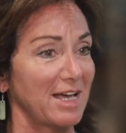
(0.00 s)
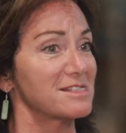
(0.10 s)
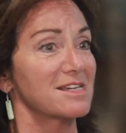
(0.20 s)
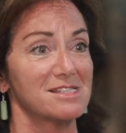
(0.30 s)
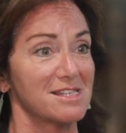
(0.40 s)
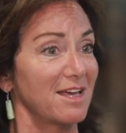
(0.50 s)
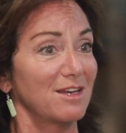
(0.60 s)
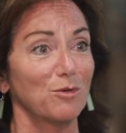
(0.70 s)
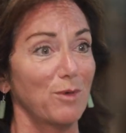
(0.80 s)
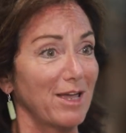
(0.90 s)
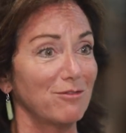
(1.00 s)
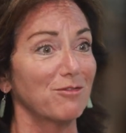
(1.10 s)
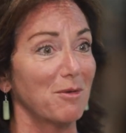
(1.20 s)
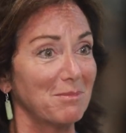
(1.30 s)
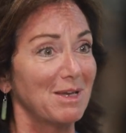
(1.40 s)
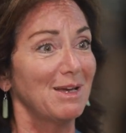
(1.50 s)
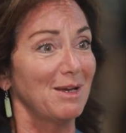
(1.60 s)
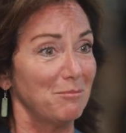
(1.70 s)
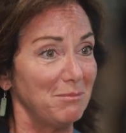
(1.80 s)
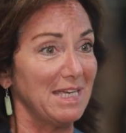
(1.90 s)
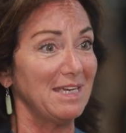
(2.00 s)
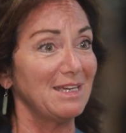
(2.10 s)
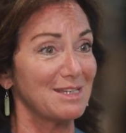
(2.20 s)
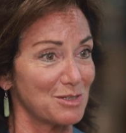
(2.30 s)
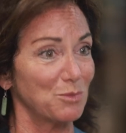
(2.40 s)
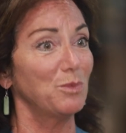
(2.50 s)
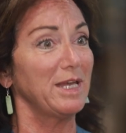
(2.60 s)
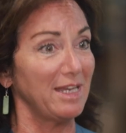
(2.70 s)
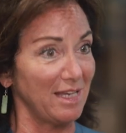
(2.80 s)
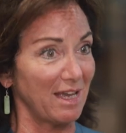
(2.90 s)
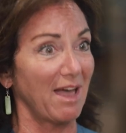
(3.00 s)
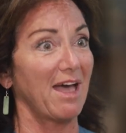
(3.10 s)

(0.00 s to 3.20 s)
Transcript: as I said, away from me to we,